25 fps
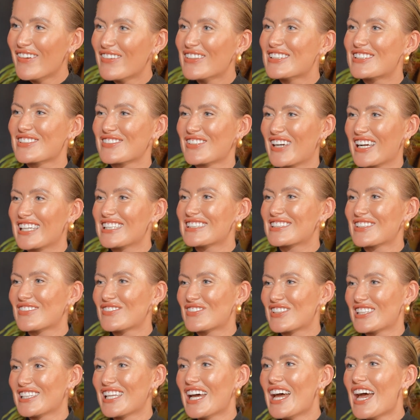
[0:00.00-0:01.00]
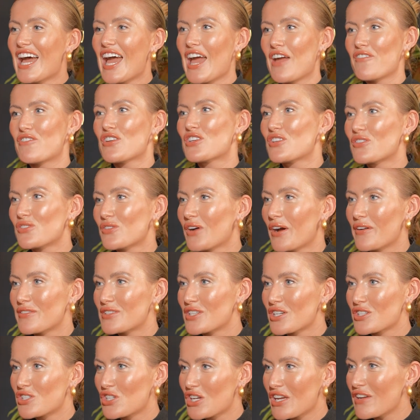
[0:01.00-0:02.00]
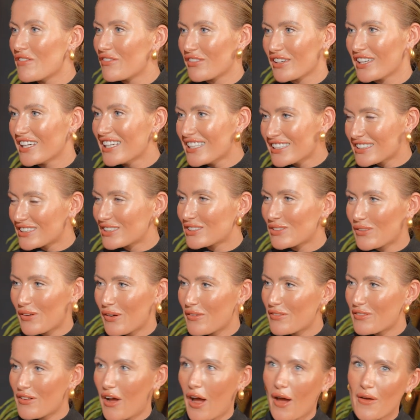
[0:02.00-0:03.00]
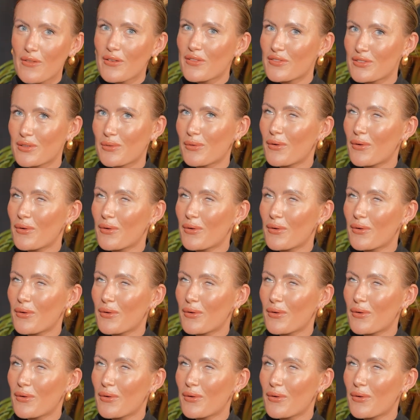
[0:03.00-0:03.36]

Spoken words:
would you write something if you don't know how to achieve it? It's so out of the